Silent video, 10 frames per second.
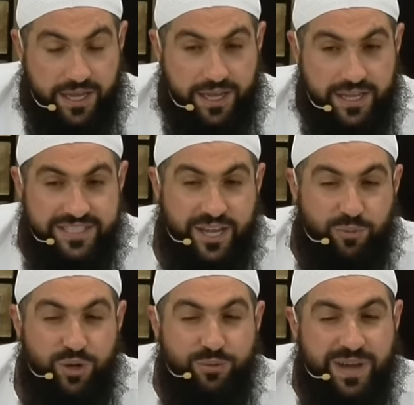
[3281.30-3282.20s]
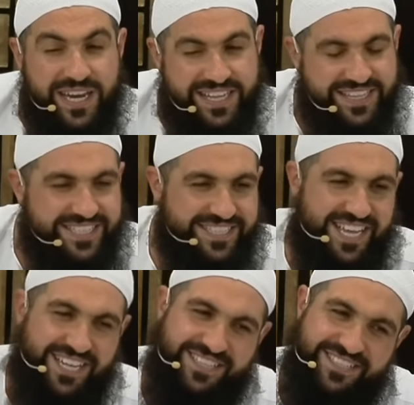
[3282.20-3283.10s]
See, a real man
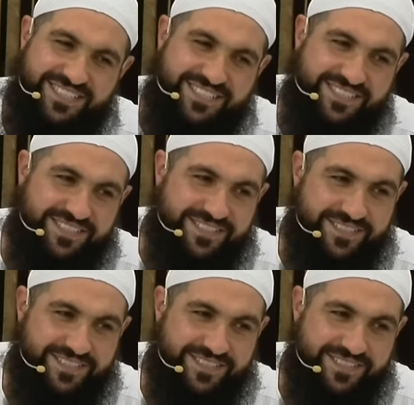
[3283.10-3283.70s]
understands.